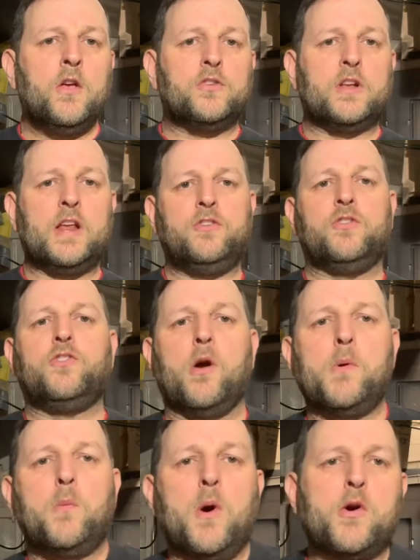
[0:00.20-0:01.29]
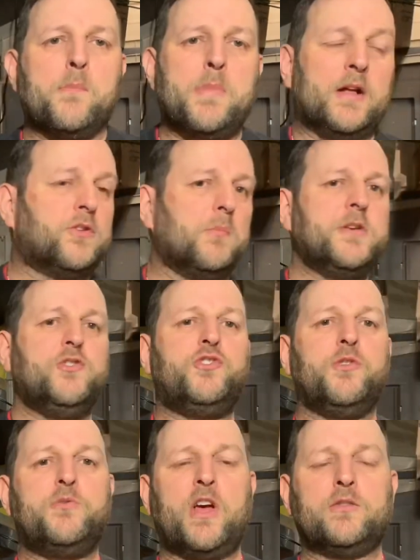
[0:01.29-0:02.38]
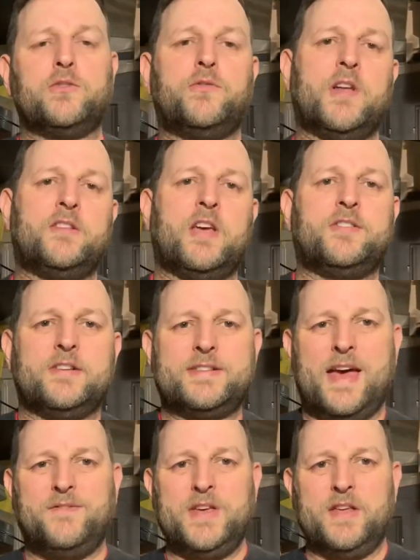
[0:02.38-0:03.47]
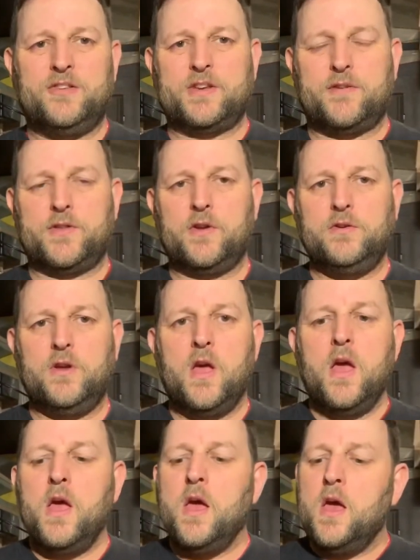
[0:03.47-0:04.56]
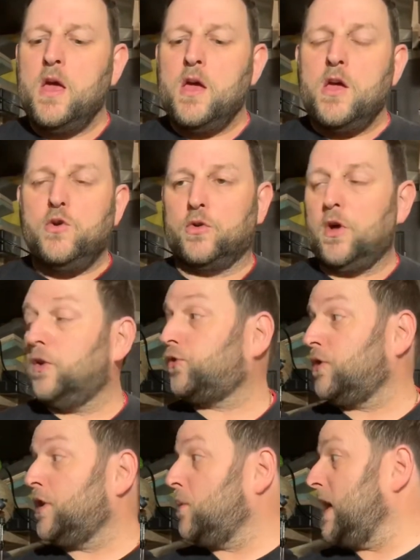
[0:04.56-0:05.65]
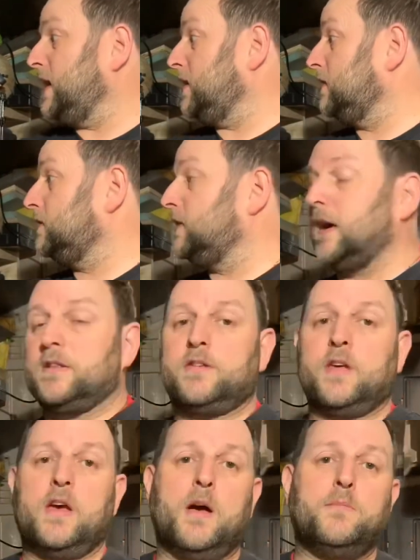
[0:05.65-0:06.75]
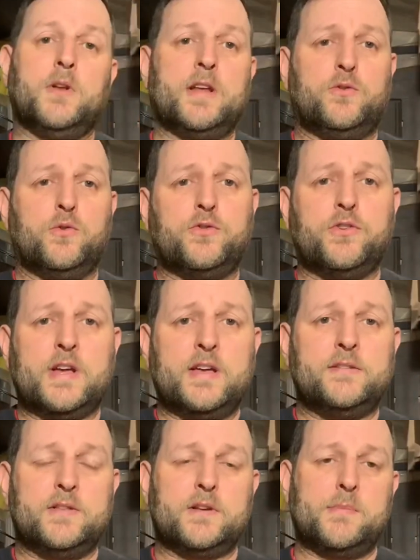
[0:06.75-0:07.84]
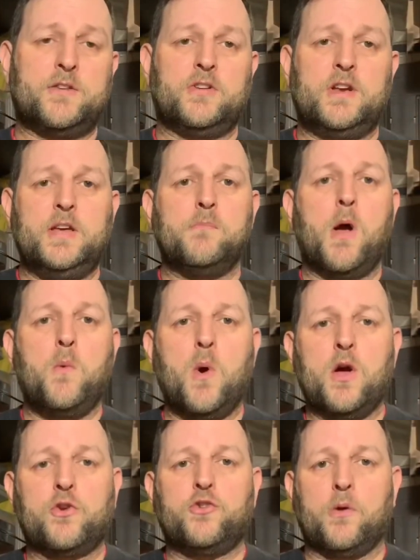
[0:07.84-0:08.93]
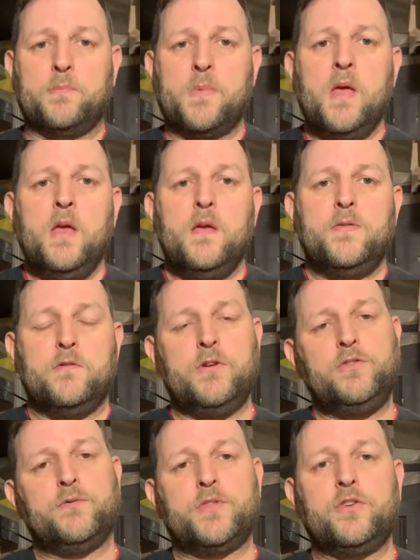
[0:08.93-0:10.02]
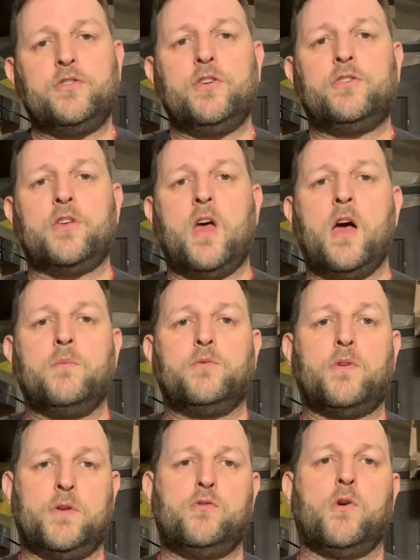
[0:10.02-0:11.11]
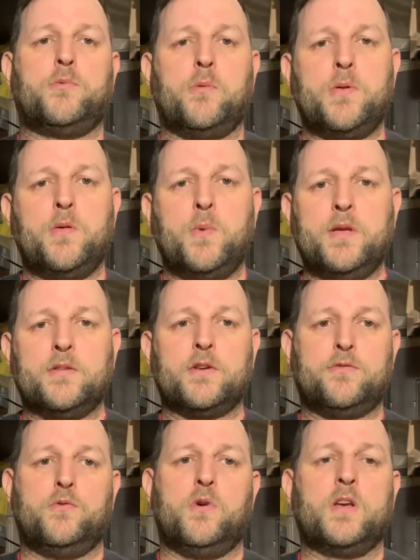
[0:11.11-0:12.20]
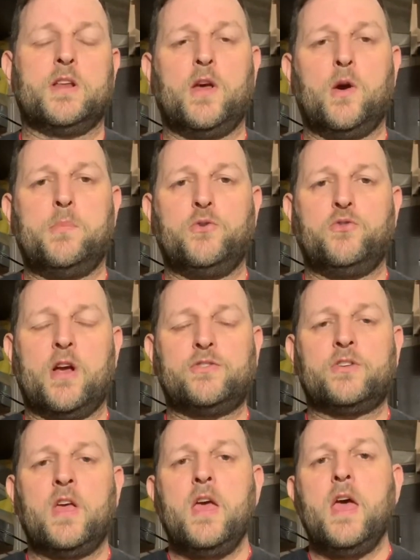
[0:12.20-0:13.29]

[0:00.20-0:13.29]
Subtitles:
So ladies and gentlemen, welcome back to my YouTube channel. It's fantastic to have you here this afternoon. You'll notice straight away that I'm not outdoors today and that I'm actually in my workshop. The reason for this is something cropped up in the week that I thought I could help address.